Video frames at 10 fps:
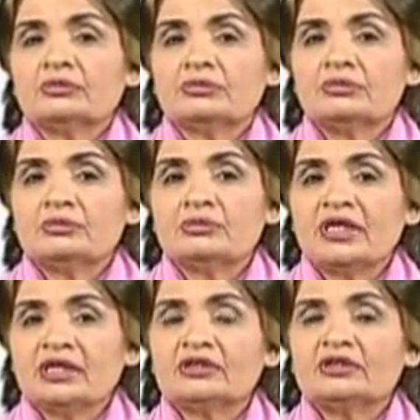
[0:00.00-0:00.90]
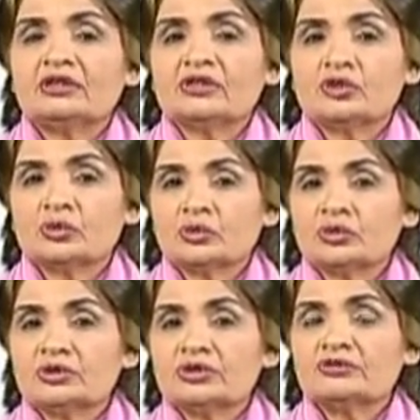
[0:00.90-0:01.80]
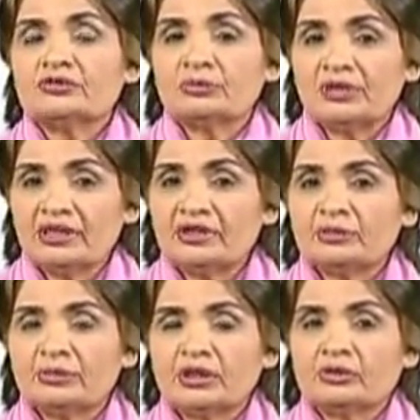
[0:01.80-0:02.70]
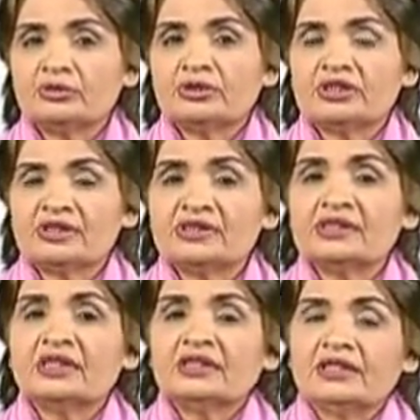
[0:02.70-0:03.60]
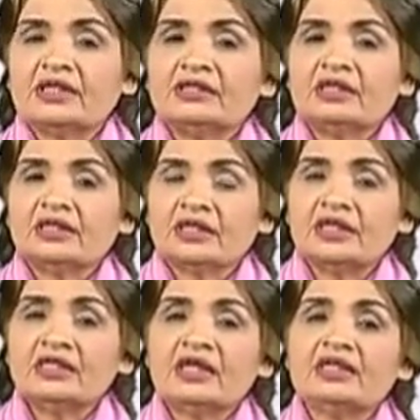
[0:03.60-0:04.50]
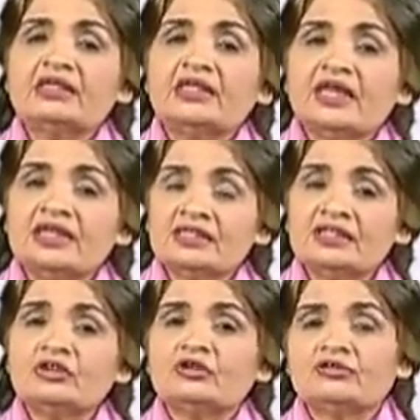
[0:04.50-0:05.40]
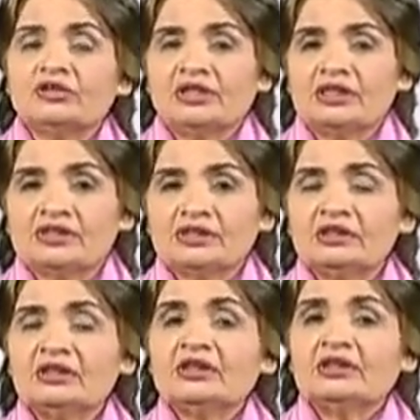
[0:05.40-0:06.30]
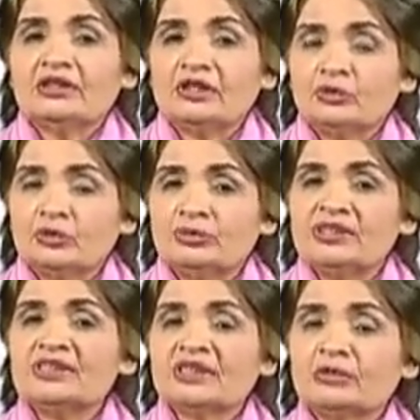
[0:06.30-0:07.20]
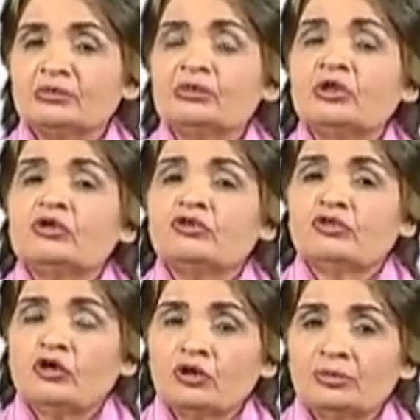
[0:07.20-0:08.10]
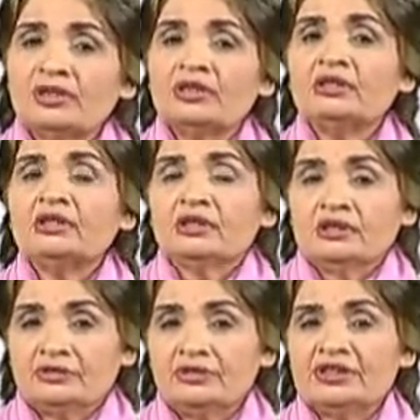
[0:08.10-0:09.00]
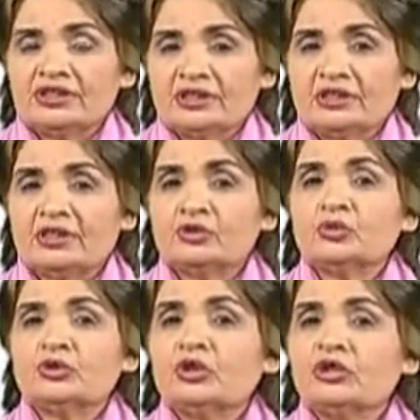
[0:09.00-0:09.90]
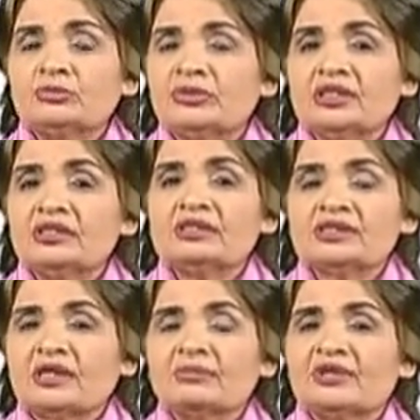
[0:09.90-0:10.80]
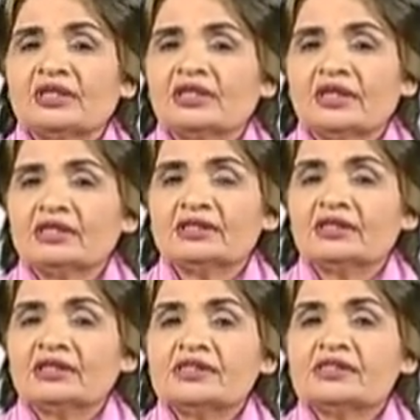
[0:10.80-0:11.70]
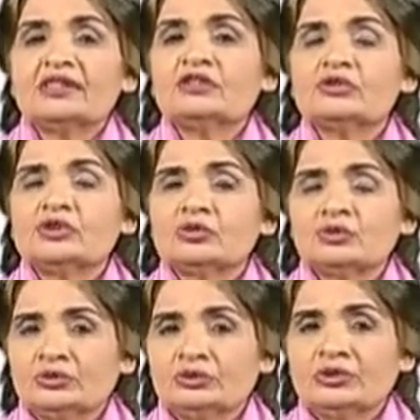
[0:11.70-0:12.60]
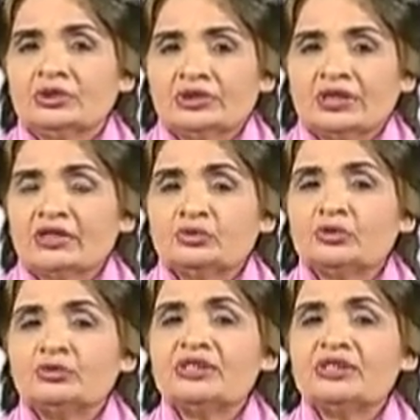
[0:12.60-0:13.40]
make the students familiar about, is that again at the ending of the letter there would be some formal greeting. It would not be something like see you soon. That would